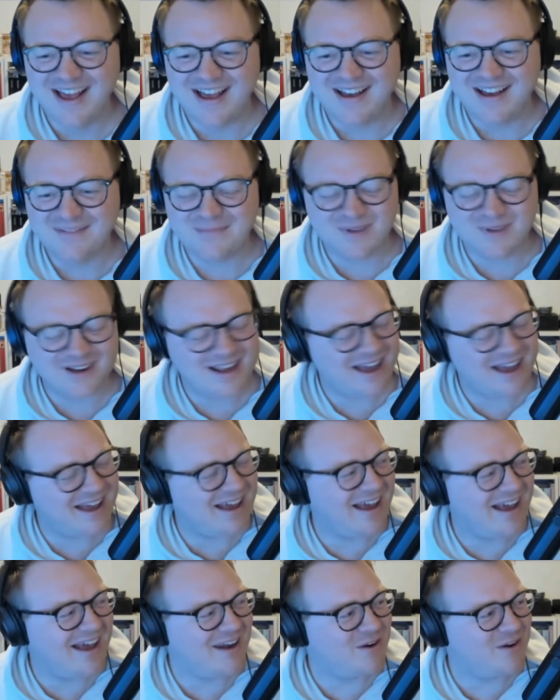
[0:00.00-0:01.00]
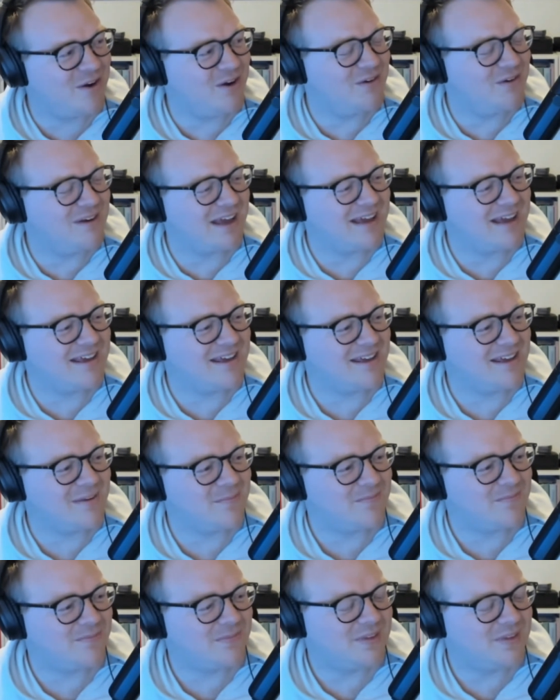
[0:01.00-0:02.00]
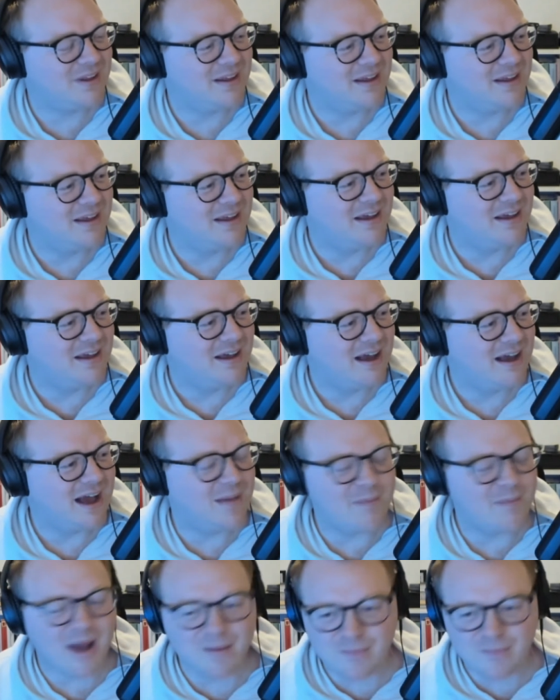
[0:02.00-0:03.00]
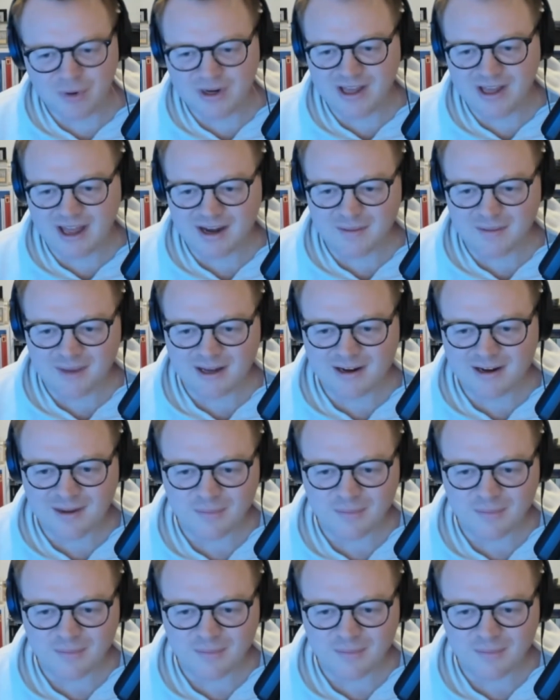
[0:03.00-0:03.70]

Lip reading: But I don't know. I'm pretty animated.